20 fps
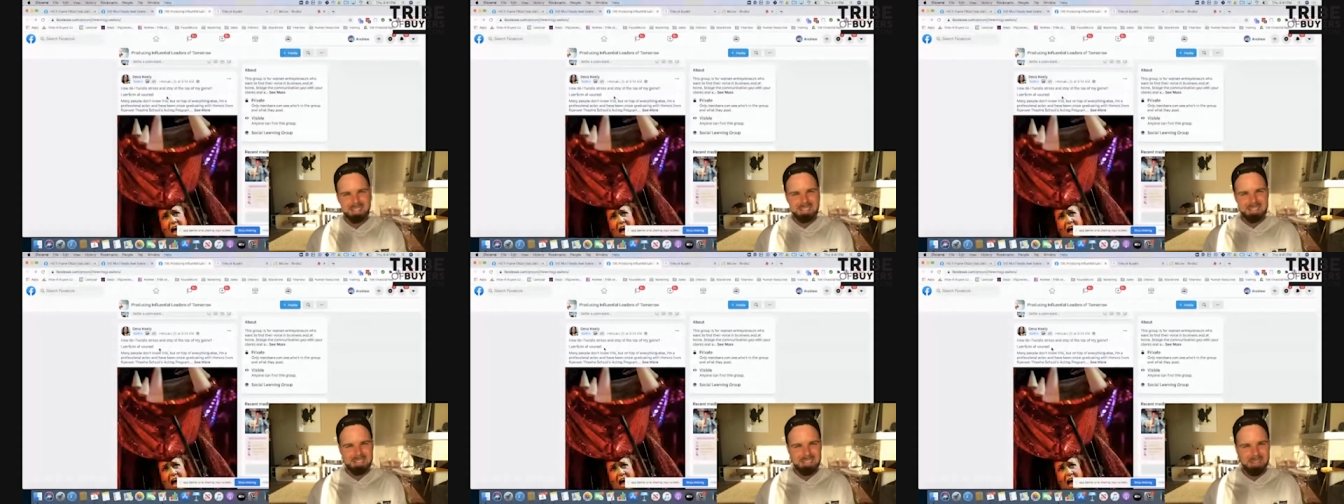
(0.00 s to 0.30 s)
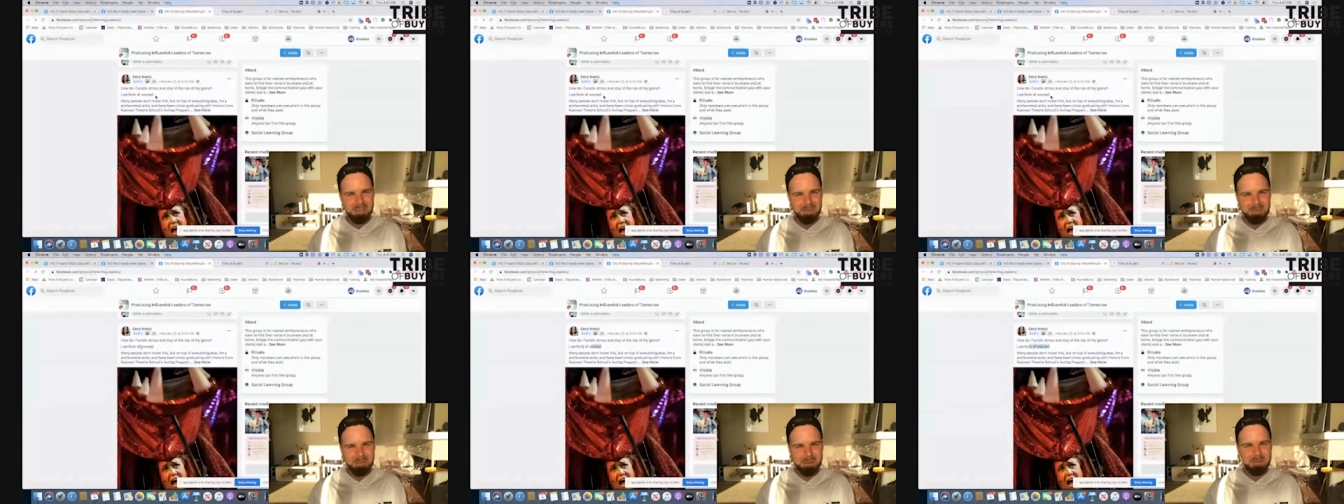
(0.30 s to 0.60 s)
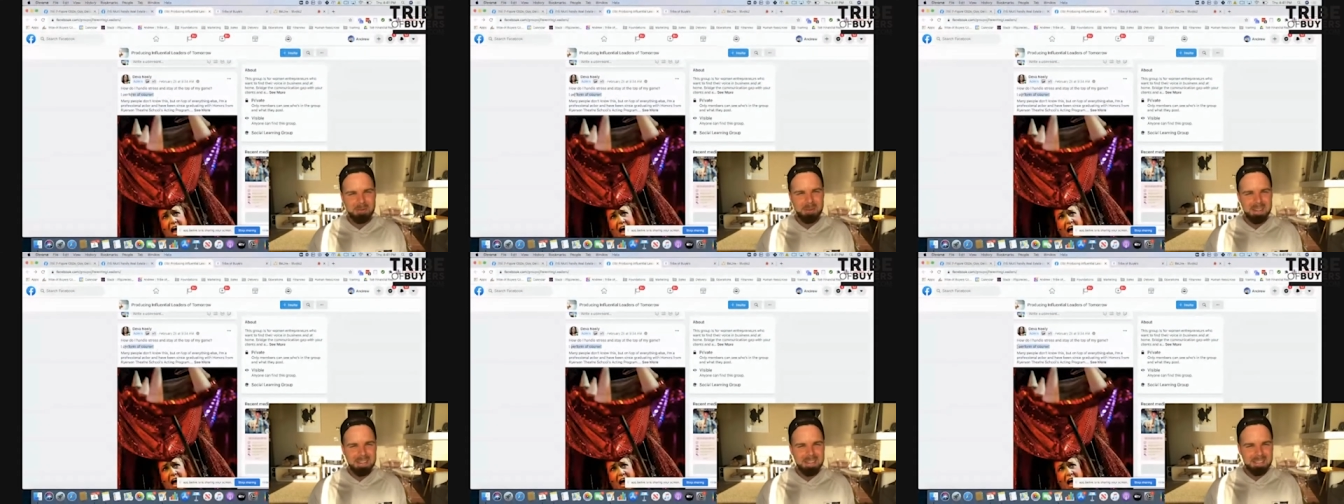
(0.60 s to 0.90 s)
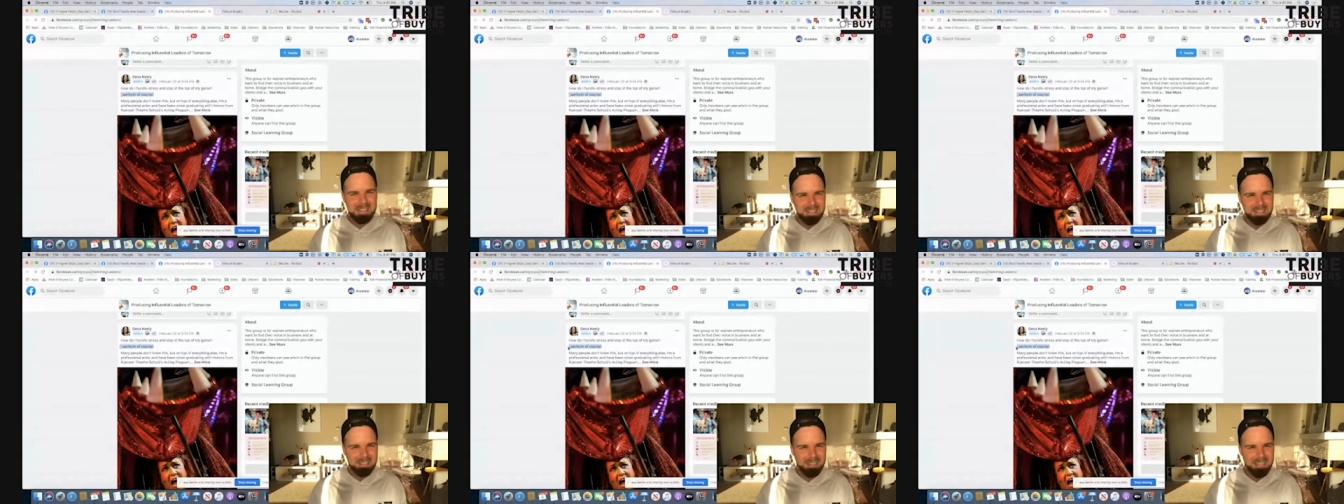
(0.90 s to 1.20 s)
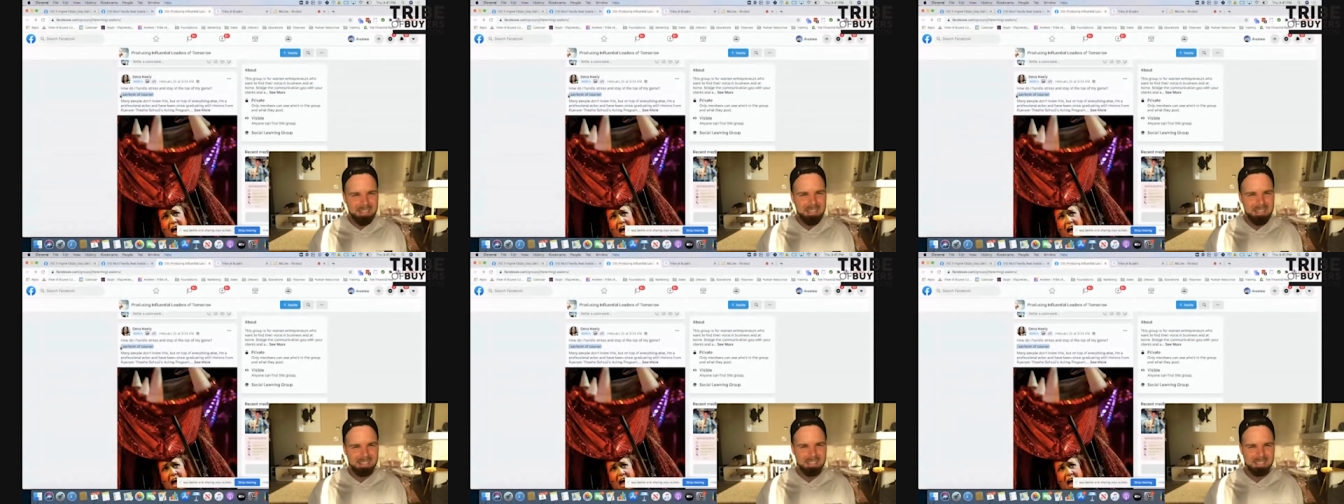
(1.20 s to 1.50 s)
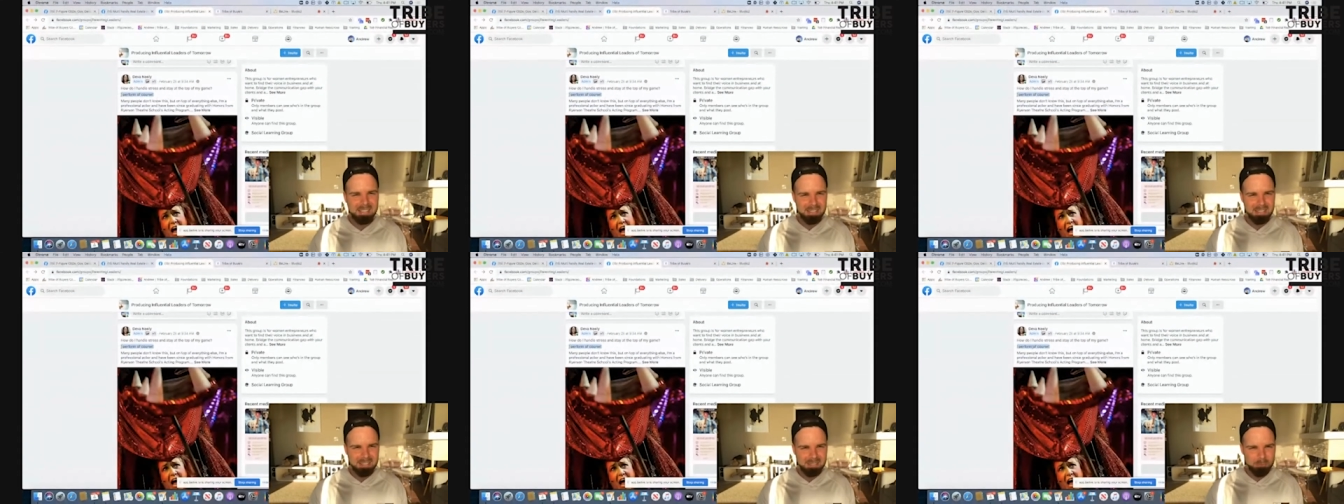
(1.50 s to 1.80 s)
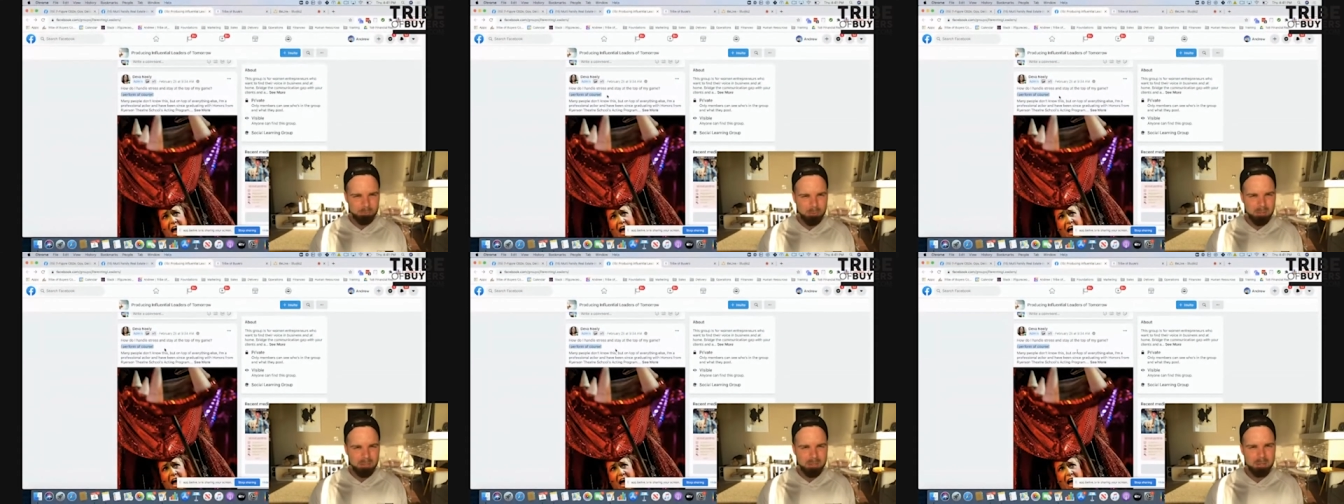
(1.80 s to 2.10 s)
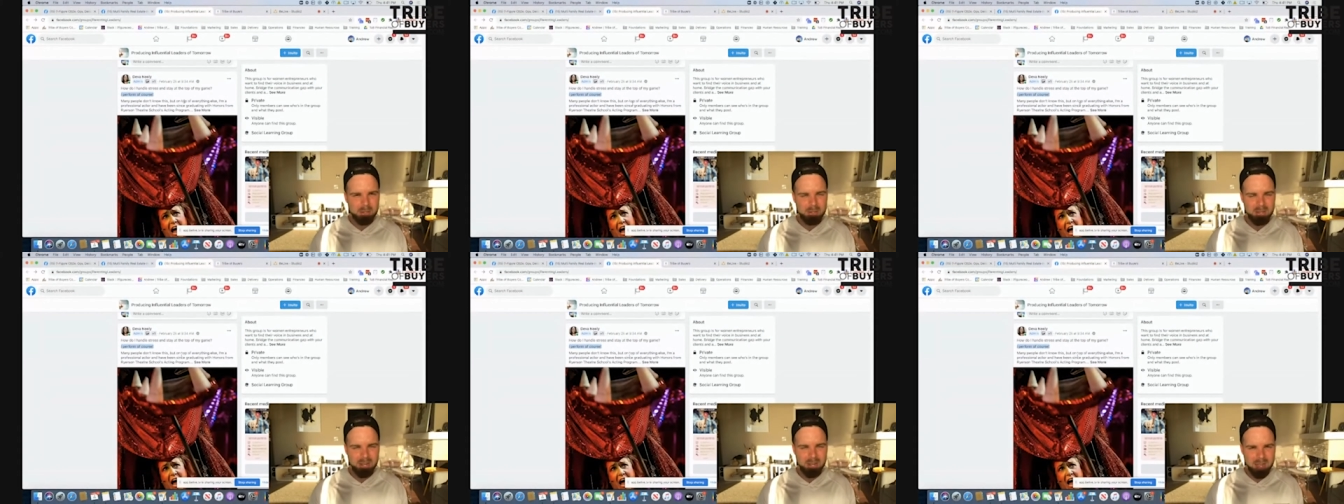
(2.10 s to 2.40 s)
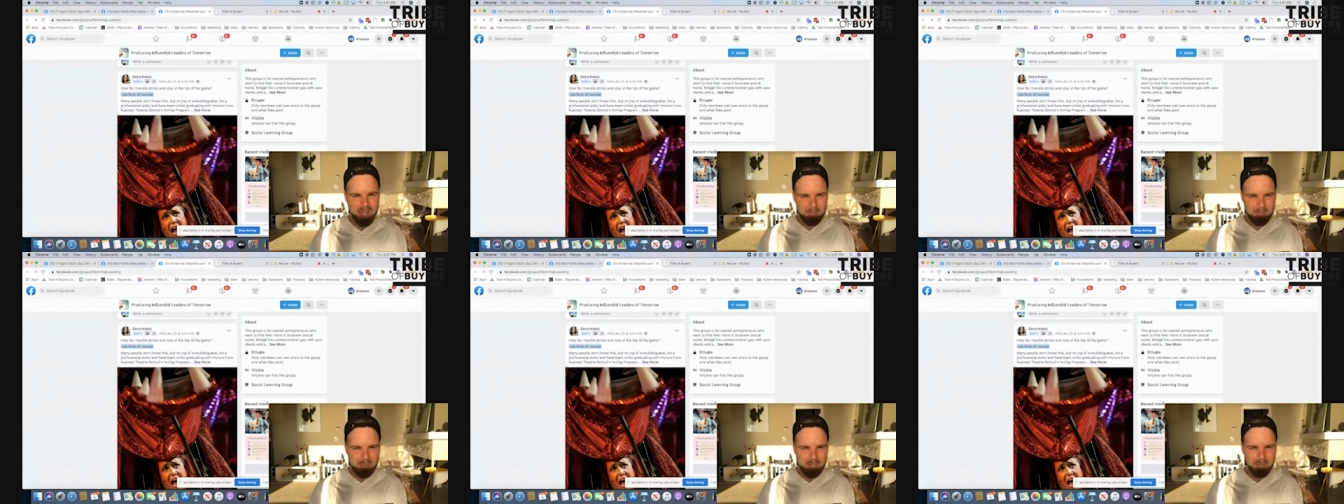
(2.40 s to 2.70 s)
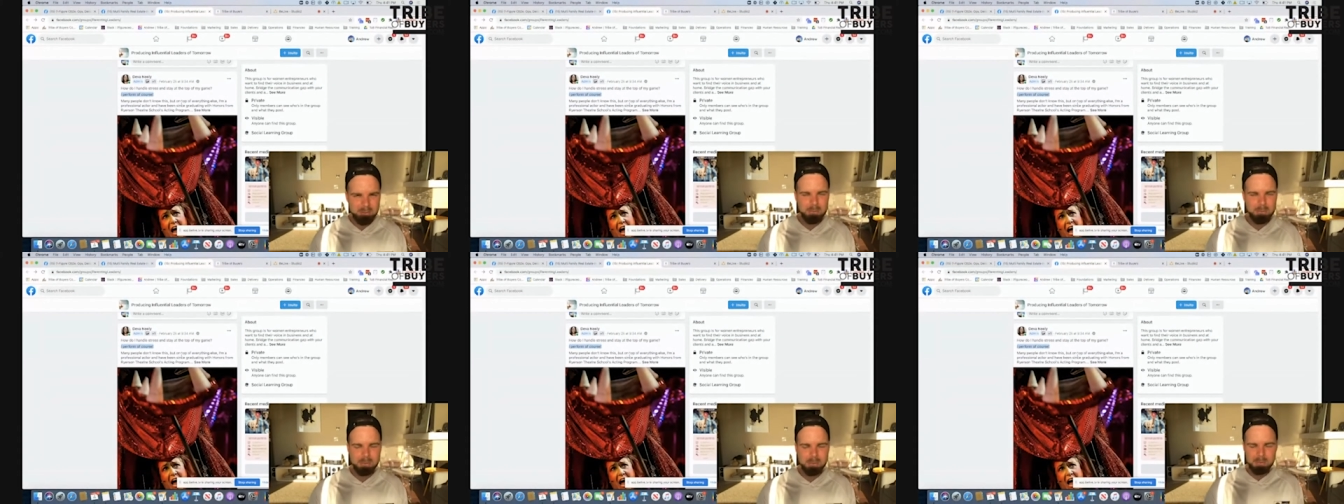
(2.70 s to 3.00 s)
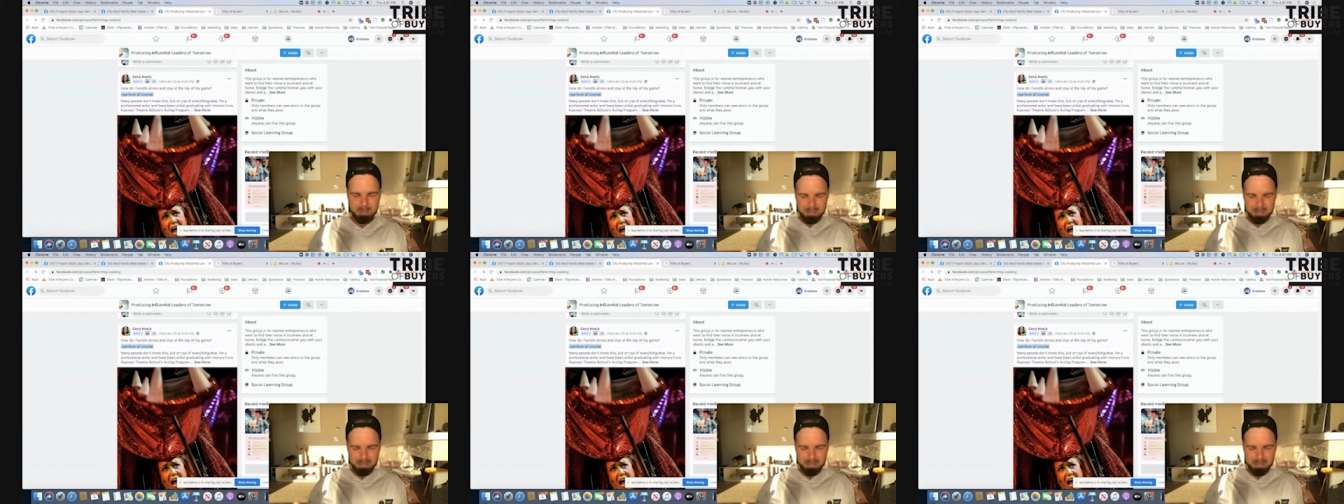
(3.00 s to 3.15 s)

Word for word: So we want to like with our copy, we want to